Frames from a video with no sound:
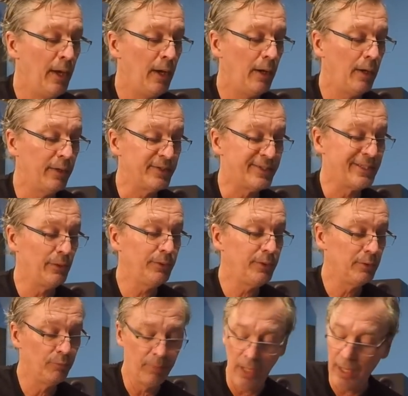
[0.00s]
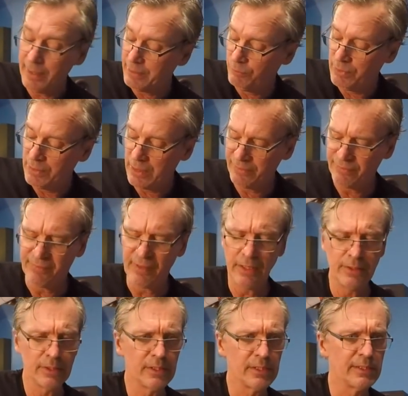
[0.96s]
until your body realizes, hey,
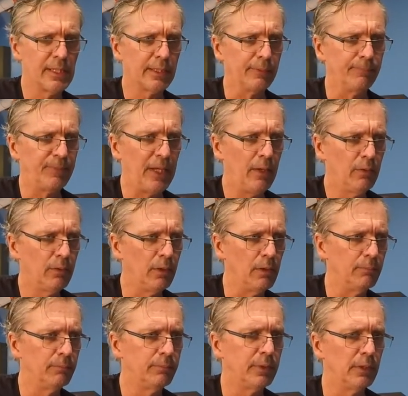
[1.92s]
just a second, down, up,